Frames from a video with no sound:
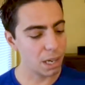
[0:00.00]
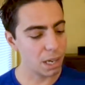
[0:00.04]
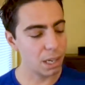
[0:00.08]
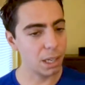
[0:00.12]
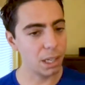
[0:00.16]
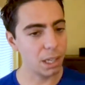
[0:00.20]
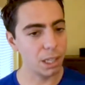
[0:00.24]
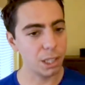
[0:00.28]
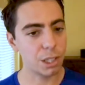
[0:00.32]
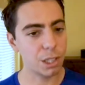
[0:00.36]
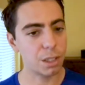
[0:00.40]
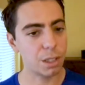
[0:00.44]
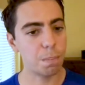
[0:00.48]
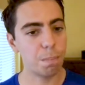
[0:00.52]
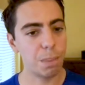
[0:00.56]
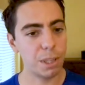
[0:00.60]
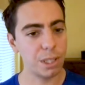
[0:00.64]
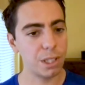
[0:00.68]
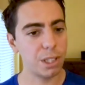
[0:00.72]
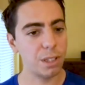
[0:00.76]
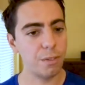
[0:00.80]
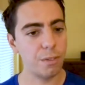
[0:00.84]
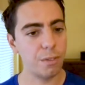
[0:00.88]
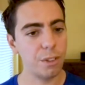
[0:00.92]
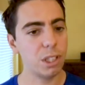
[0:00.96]
is
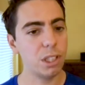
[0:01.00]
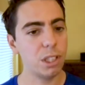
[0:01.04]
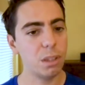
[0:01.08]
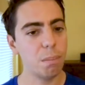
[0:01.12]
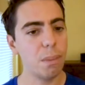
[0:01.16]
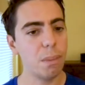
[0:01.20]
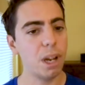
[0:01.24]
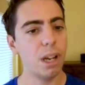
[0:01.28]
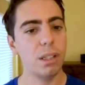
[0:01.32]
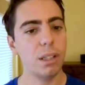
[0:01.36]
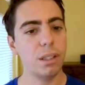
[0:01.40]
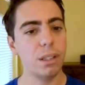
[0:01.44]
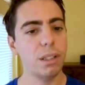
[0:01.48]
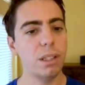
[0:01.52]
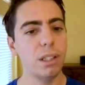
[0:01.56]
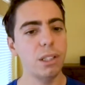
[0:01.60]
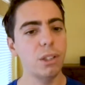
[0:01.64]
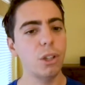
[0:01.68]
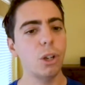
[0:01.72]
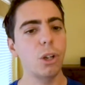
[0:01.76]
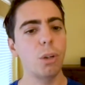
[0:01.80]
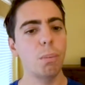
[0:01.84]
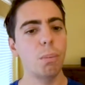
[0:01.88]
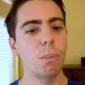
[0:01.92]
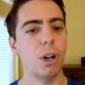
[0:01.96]
specifically made in
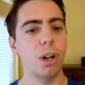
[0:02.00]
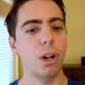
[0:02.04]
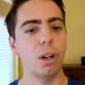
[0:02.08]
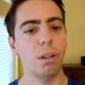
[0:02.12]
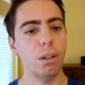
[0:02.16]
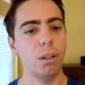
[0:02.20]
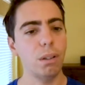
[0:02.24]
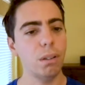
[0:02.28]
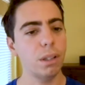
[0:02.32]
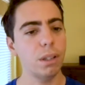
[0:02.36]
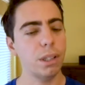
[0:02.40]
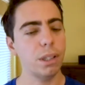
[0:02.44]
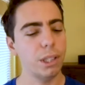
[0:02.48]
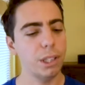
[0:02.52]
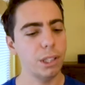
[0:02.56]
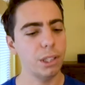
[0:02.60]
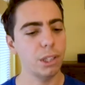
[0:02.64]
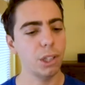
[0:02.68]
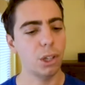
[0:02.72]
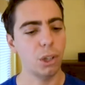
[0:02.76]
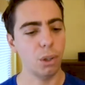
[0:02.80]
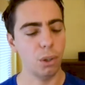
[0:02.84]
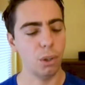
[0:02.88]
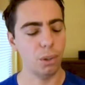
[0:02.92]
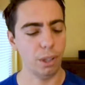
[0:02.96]
kubectl in
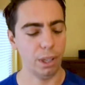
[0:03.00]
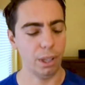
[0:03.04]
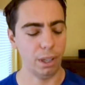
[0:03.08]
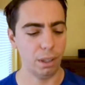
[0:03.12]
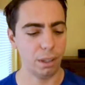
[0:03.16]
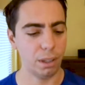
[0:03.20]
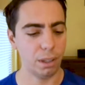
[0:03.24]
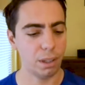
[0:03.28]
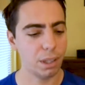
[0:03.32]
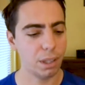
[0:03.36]
Golang.